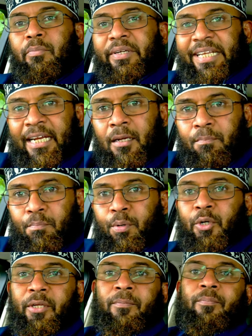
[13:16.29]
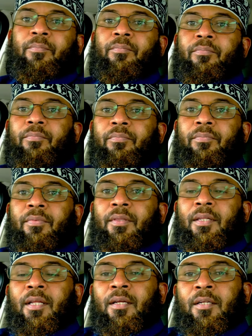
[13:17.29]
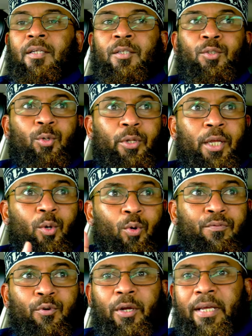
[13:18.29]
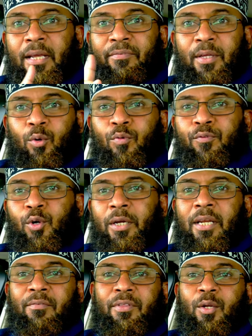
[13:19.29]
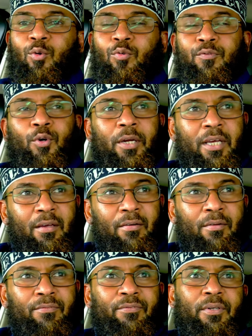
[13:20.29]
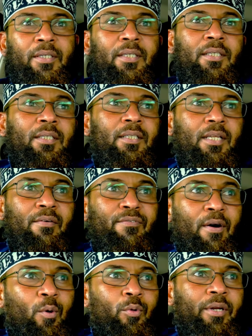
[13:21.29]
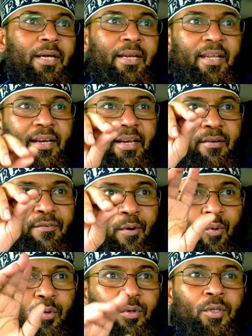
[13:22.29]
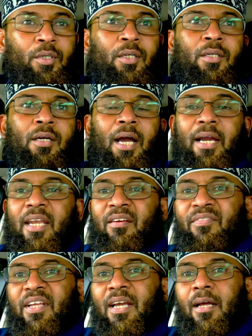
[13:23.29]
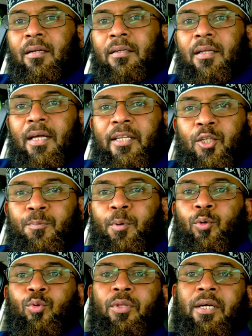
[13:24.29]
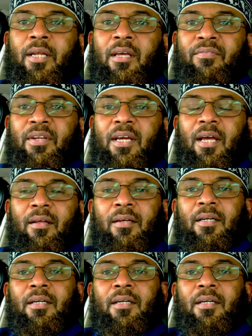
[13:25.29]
dead body. So they look for a grave, they look for a grave, they look for a grave, they found. And then they found a grave digger and they spoke to the grave digger.